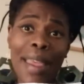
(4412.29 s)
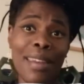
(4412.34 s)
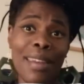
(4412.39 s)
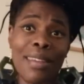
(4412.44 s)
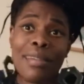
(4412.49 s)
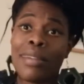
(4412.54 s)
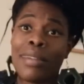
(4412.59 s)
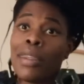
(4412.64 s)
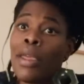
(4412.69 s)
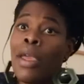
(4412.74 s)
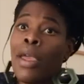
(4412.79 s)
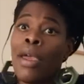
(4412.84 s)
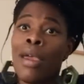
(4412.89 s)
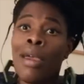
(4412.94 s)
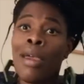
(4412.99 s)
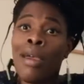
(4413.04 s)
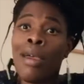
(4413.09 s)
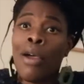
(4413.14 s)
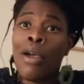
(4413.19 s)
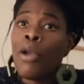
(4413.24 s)
and
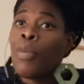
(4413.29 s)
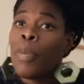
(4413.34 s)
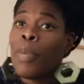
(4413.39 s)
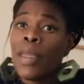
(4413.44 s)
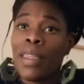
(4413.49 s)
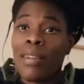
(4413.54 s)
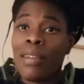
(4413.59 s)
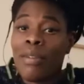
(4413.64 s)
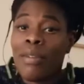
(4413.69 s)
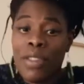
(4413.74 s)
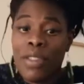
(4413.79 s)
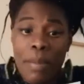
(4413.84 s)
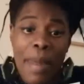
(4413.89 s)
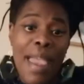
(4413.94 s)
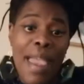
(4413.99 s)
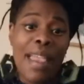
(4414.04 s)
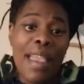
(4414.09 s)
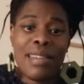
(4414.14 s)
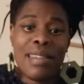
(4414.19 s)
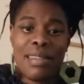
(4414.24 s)
hoping for the
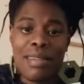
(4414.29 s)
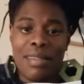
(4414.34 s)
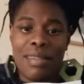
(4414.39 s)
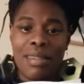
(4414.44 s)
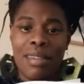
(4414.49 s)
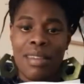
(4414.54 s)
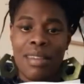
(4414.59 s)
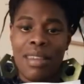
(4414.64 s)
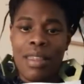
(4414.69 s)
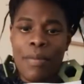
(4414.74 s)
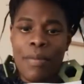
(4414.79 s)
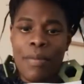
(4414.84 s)
best?